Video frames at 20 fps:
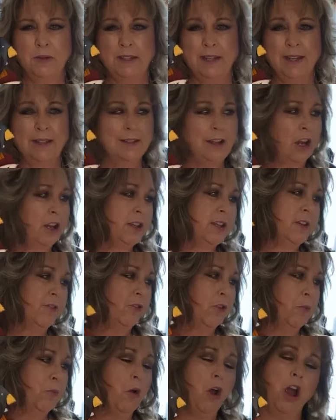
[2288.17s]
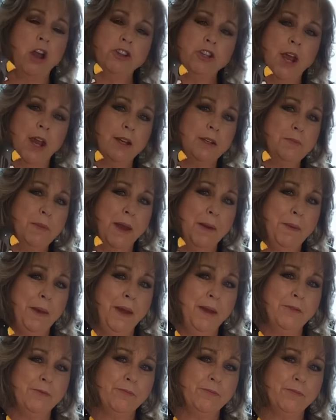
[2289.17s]
these on a different project
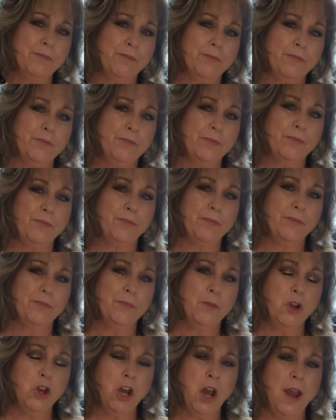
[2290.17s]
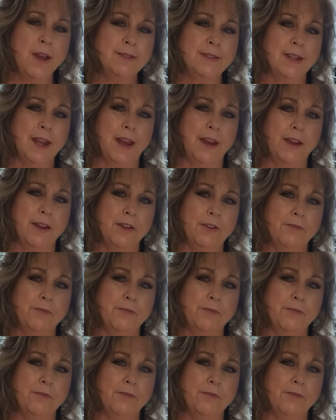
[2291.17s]
maybe? What do you guys think?